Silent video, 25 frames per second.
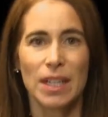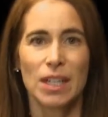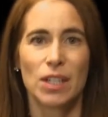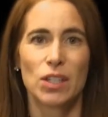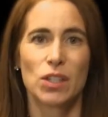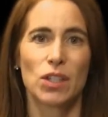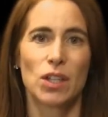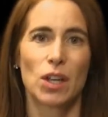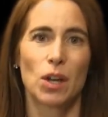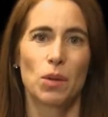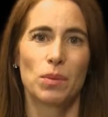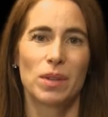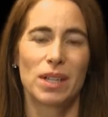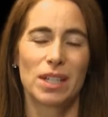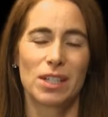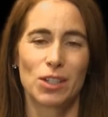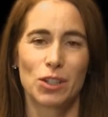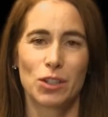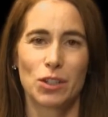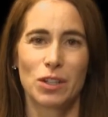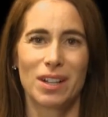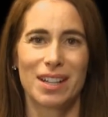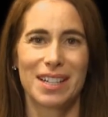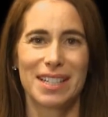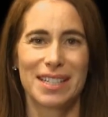So we can
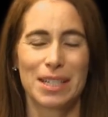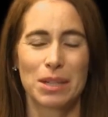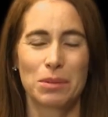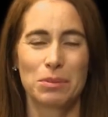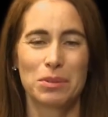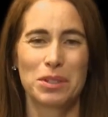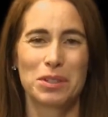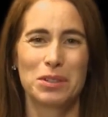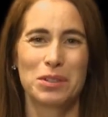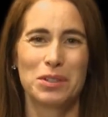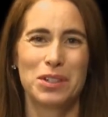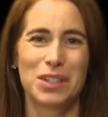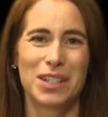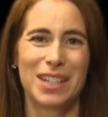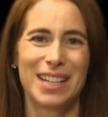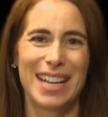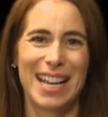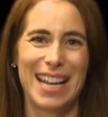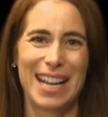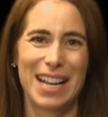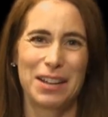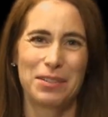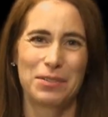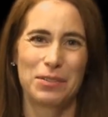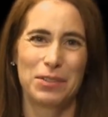just call it
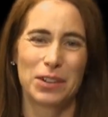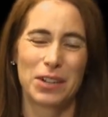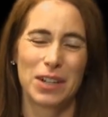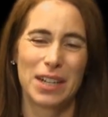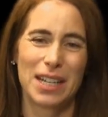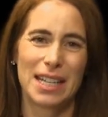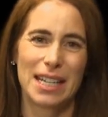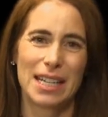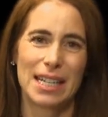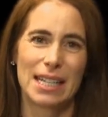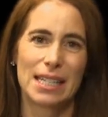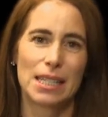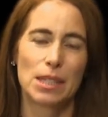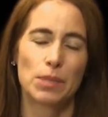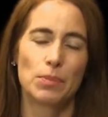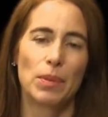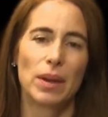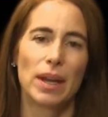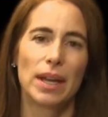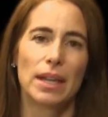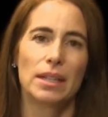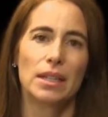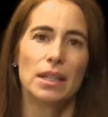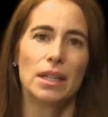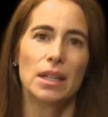WGA for ease,
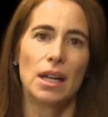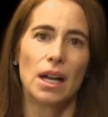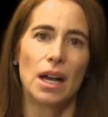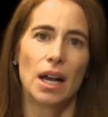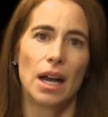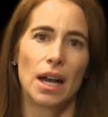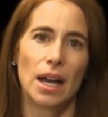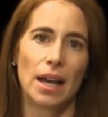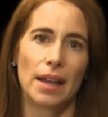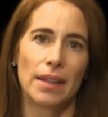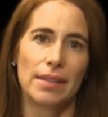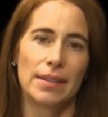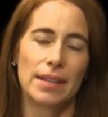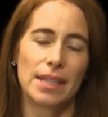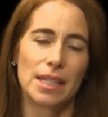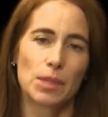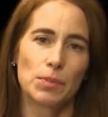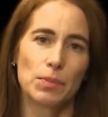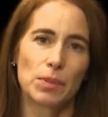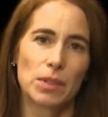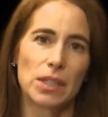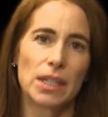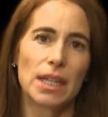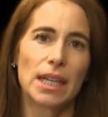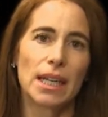but uh, this
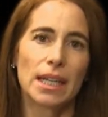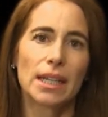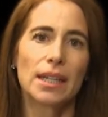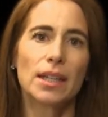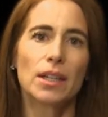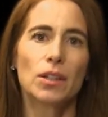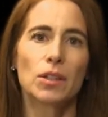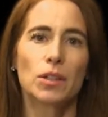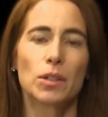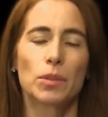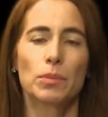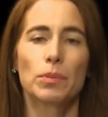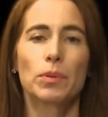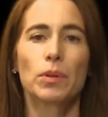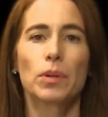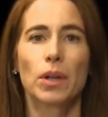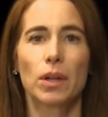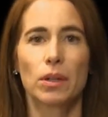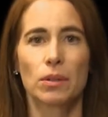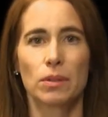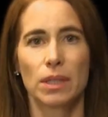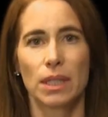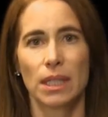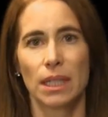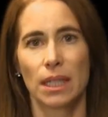particular
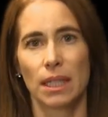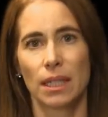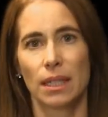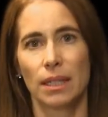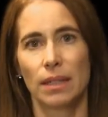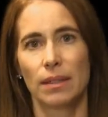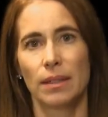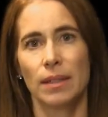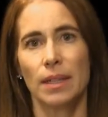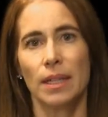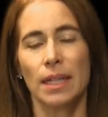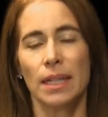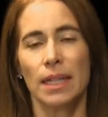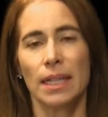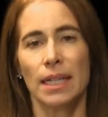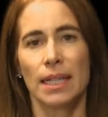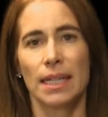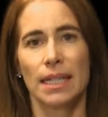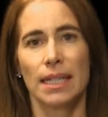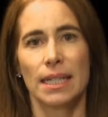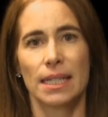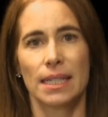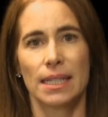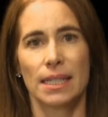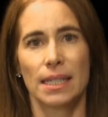protein
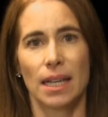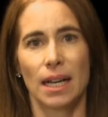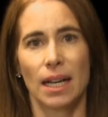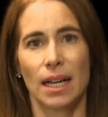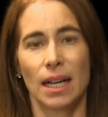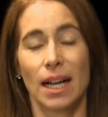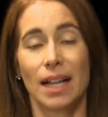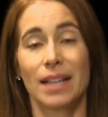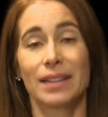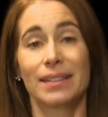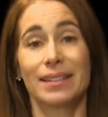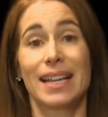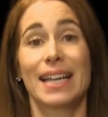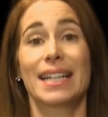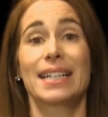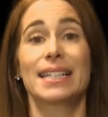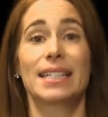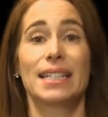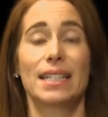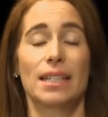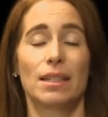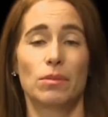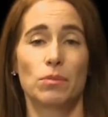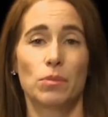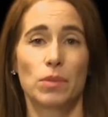is uh, a
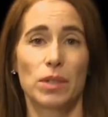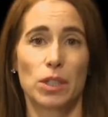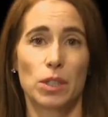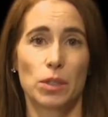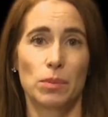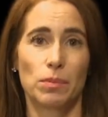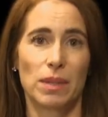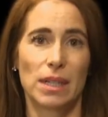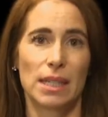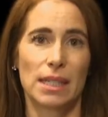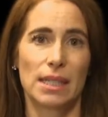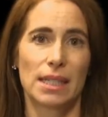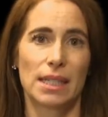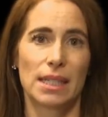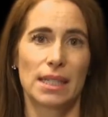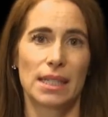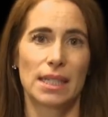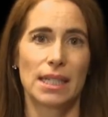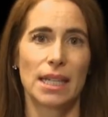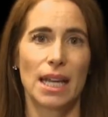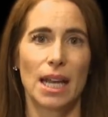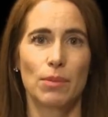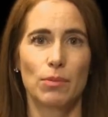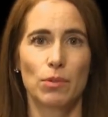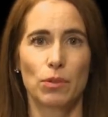lectin, which means it's a
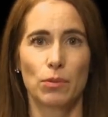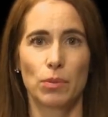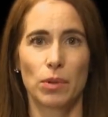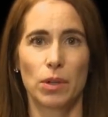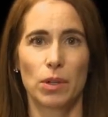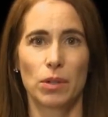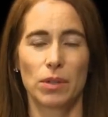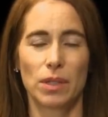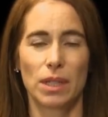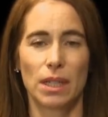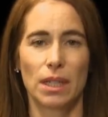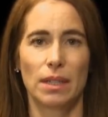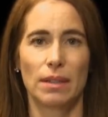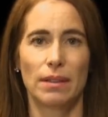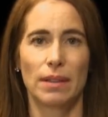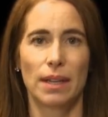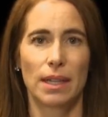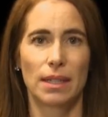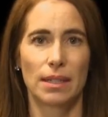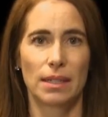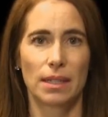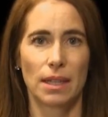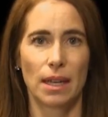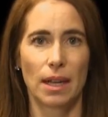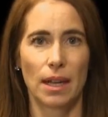type of protein
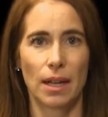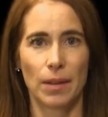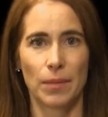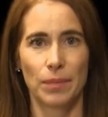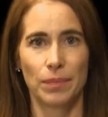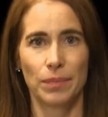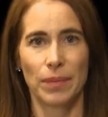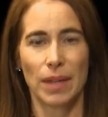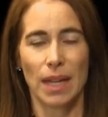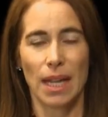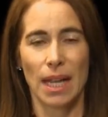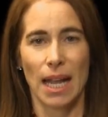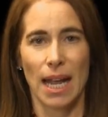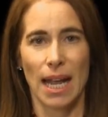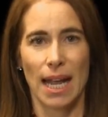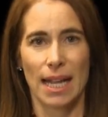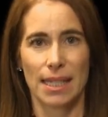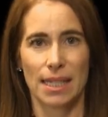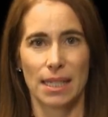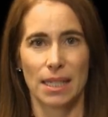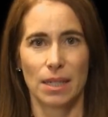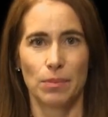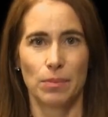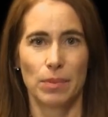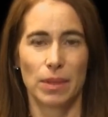that um, has
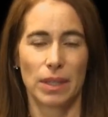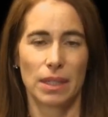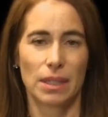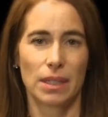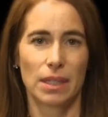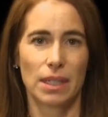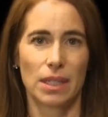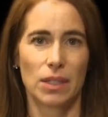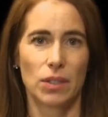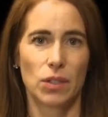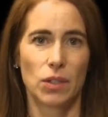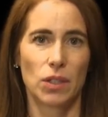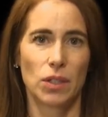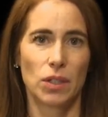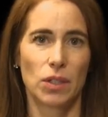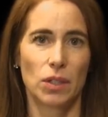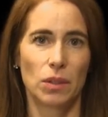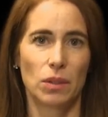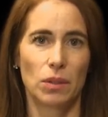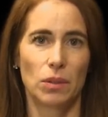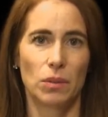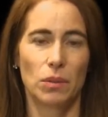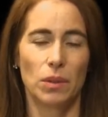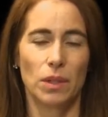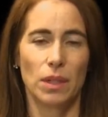an ability
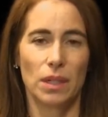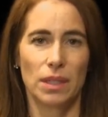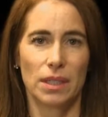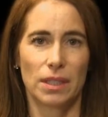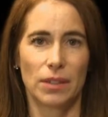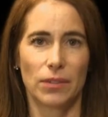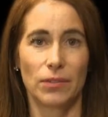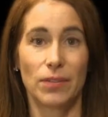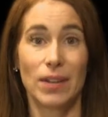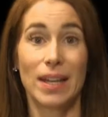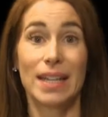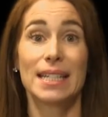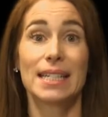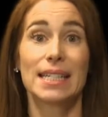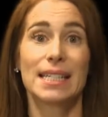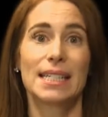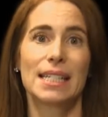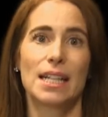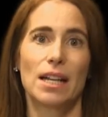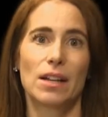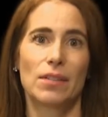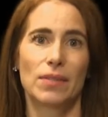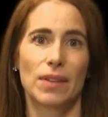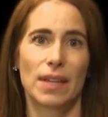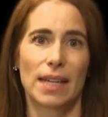to defend
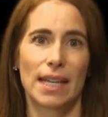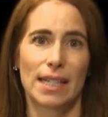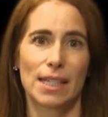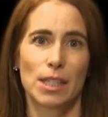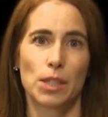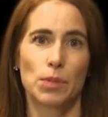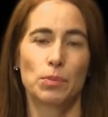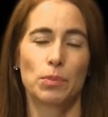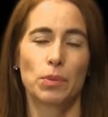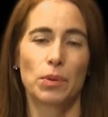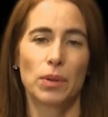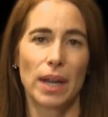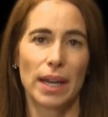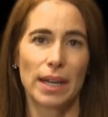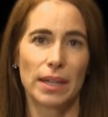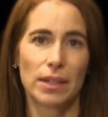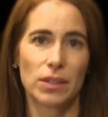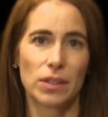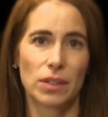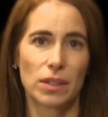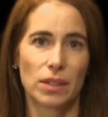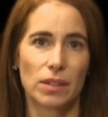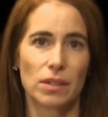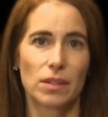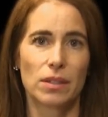itself against
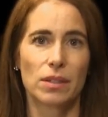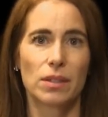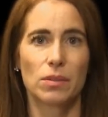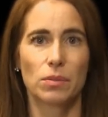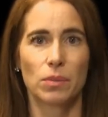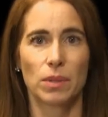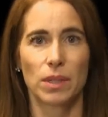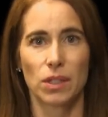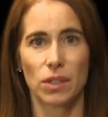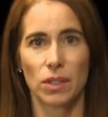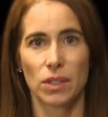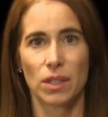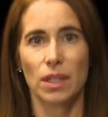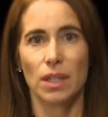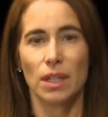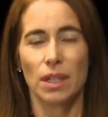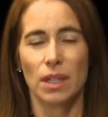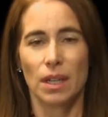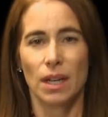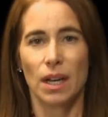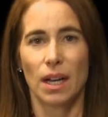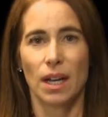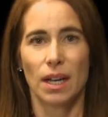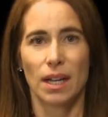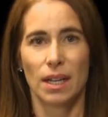predators, which
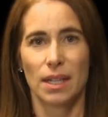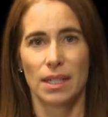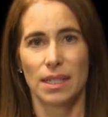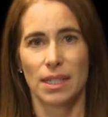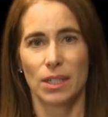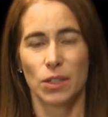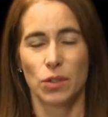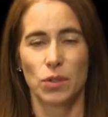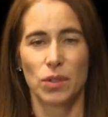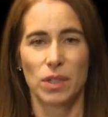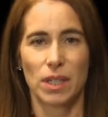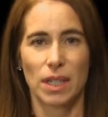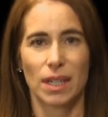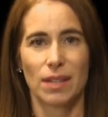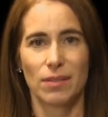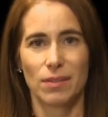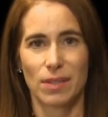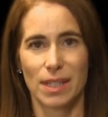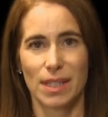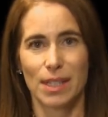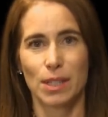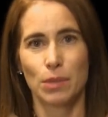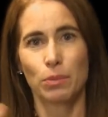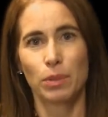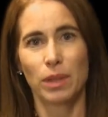uh, is interesting if
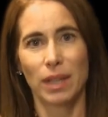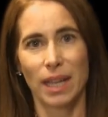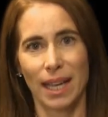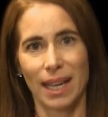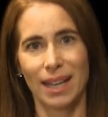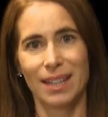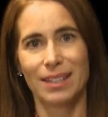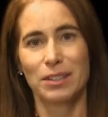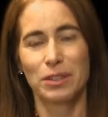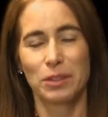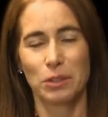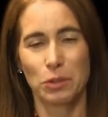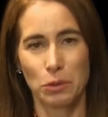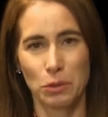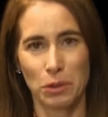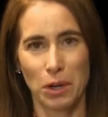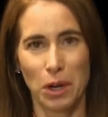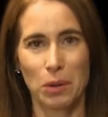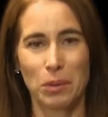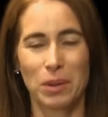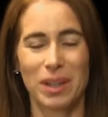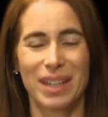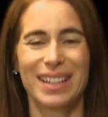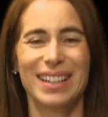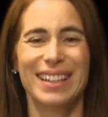it's the plant
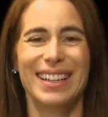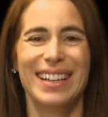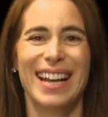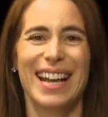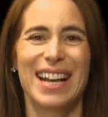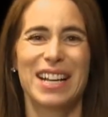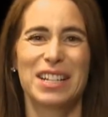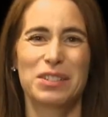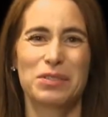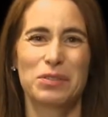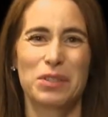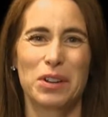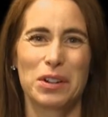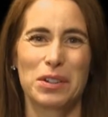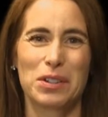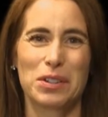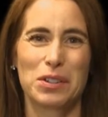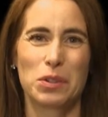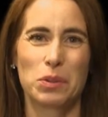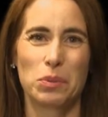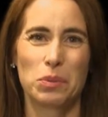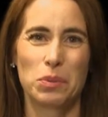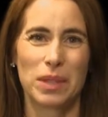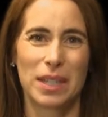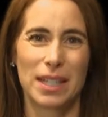growing as far as
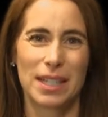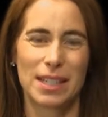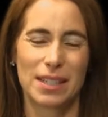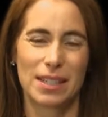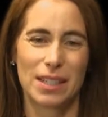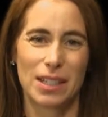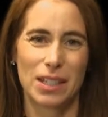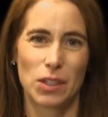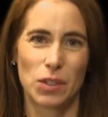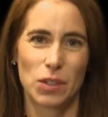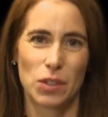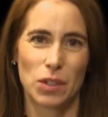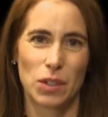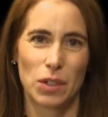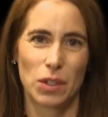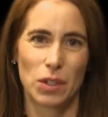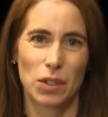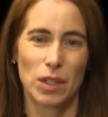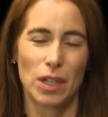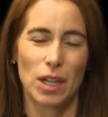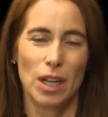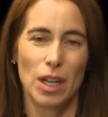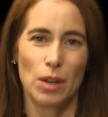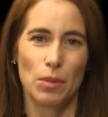the weed is concerned.